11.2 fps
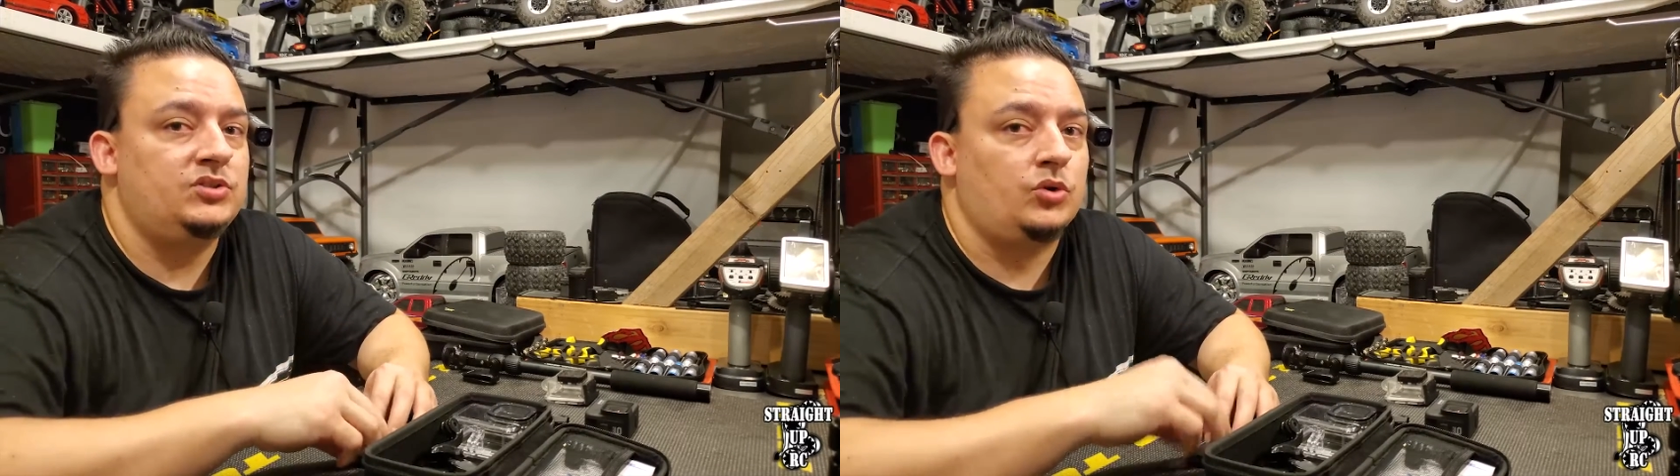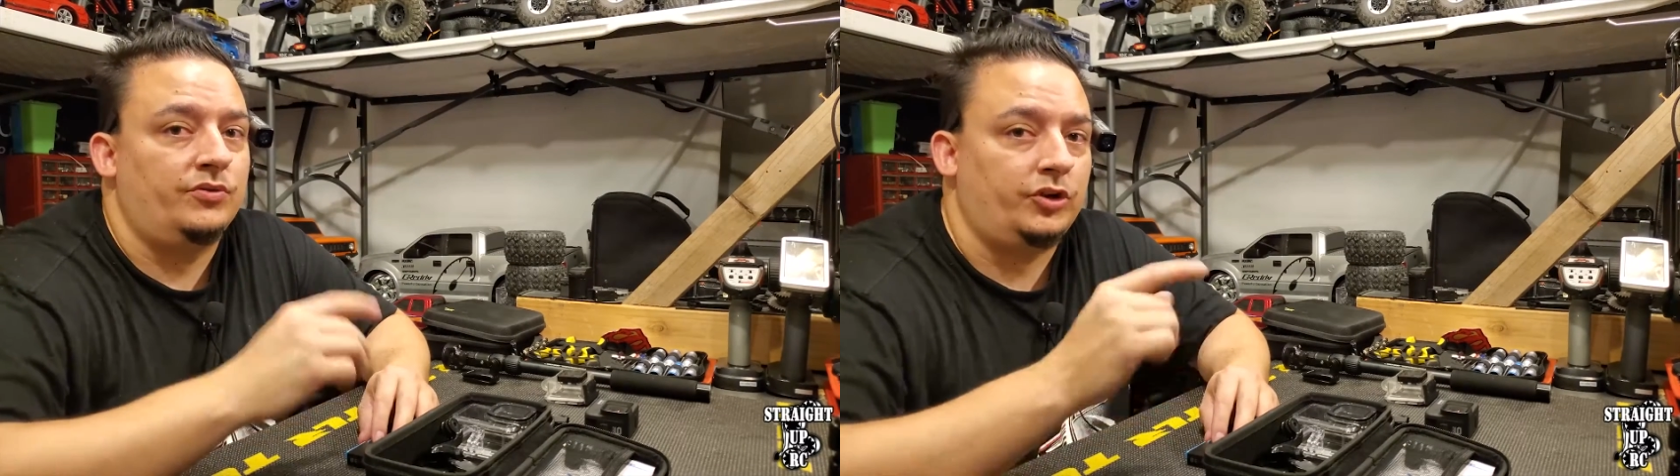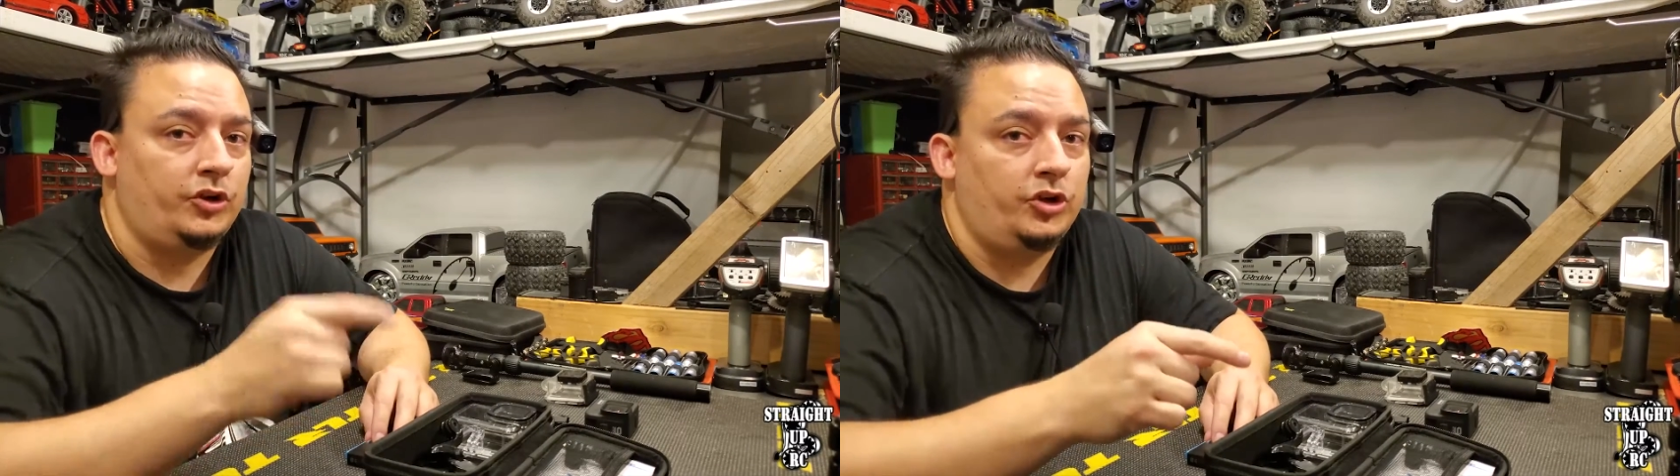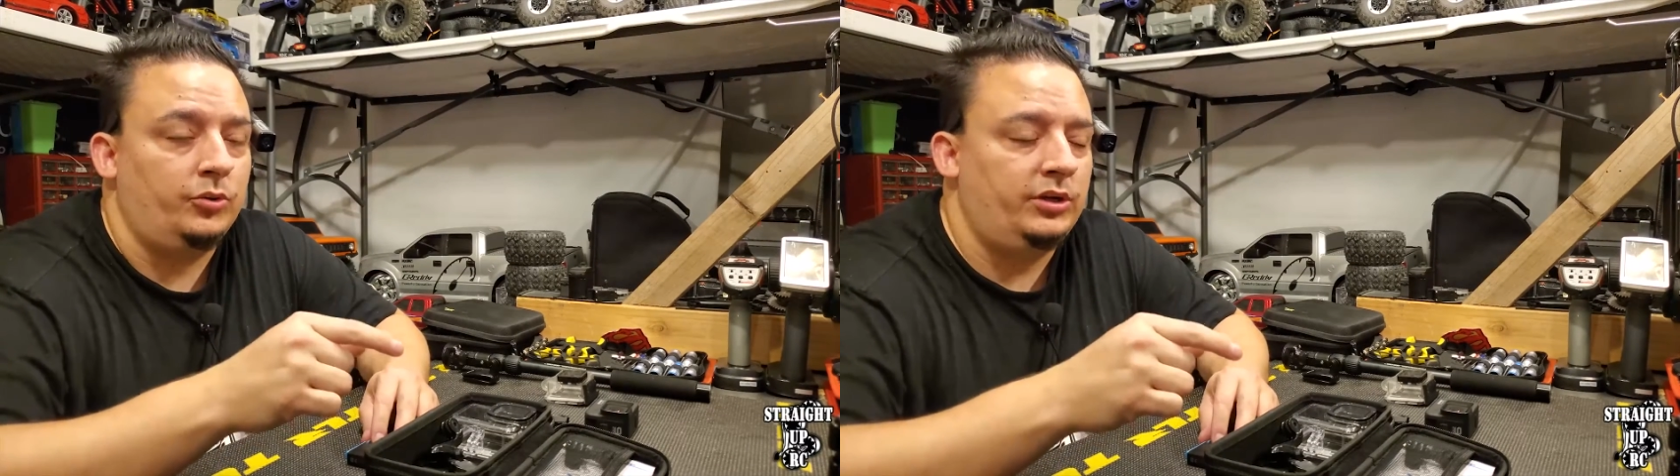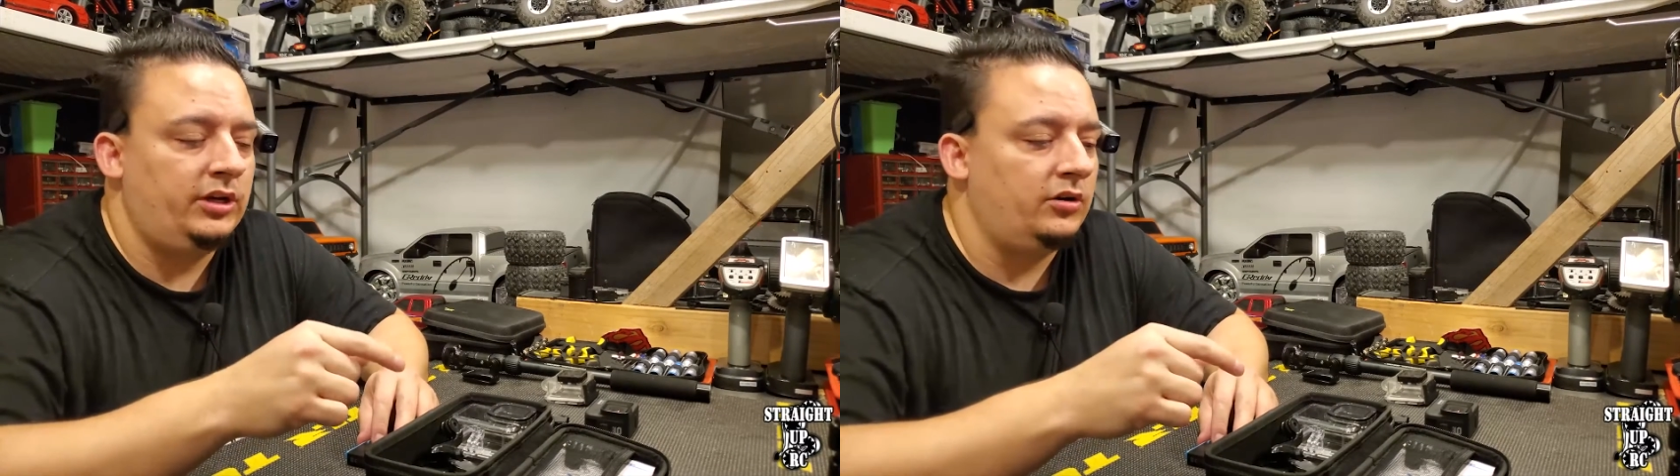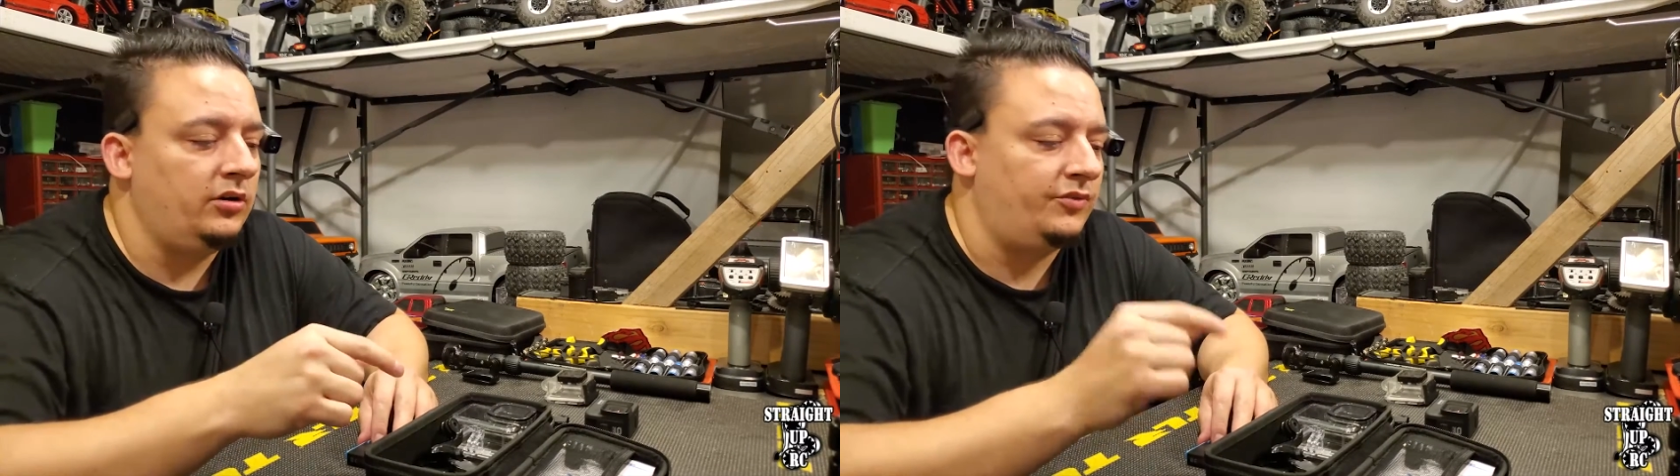So if you're new
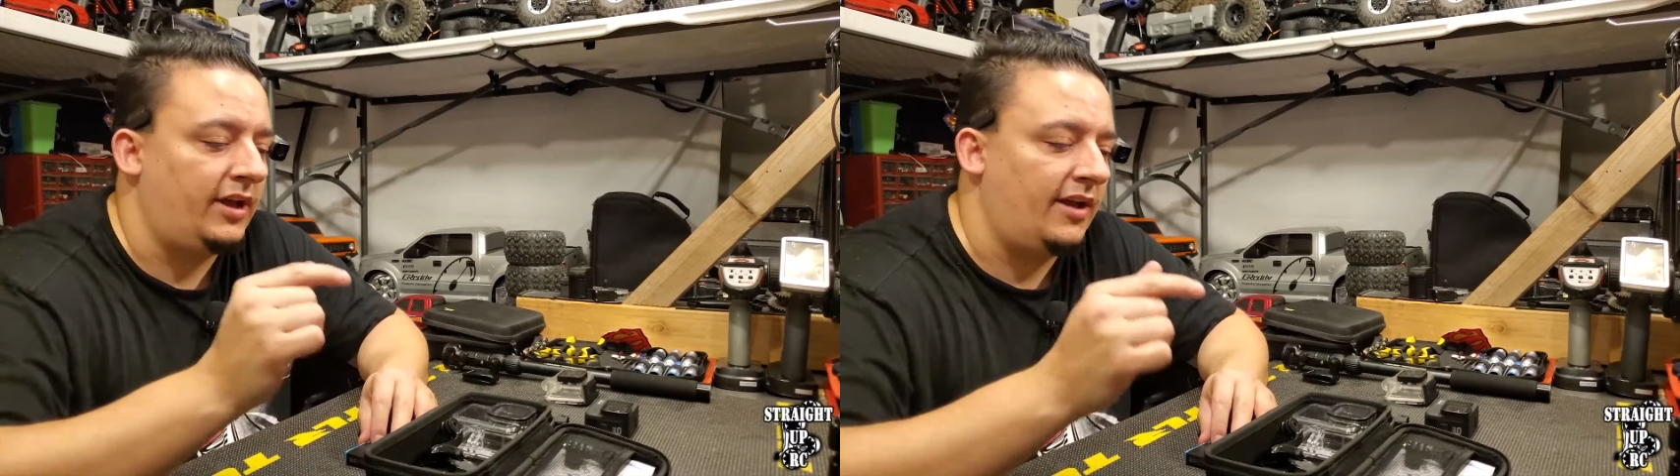here, if you